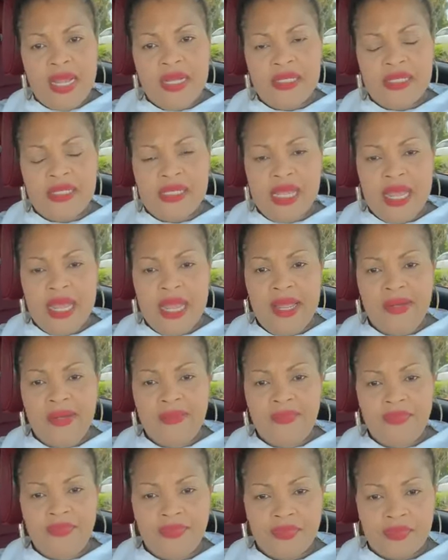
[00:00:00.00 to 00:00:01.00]

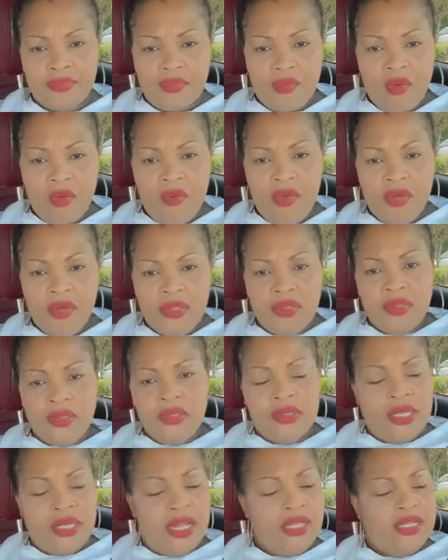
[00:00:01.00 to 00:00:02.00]
Clinton.
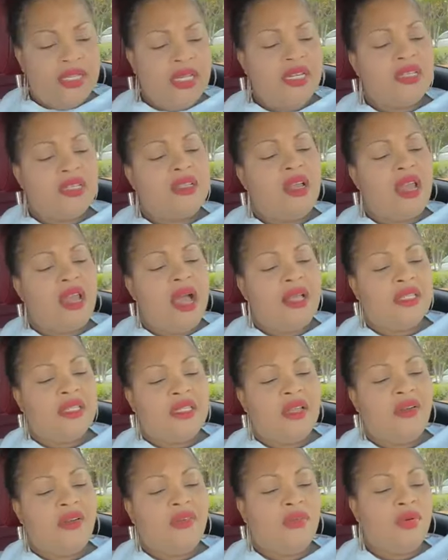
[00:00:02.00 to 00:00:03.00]
Clinton is the
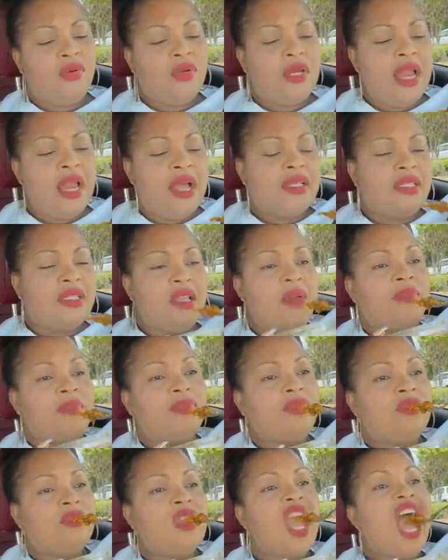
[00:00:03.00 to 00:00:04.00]
last, good last
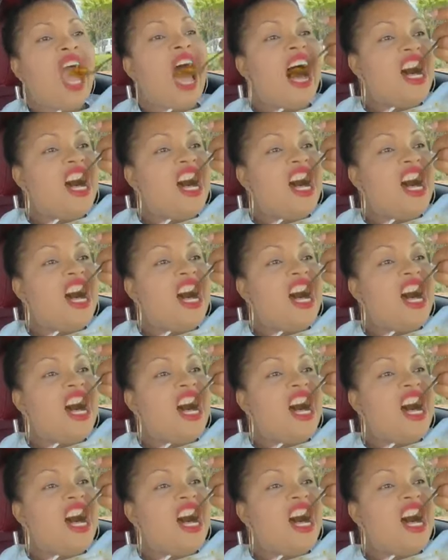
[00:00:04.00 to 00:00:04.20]
name.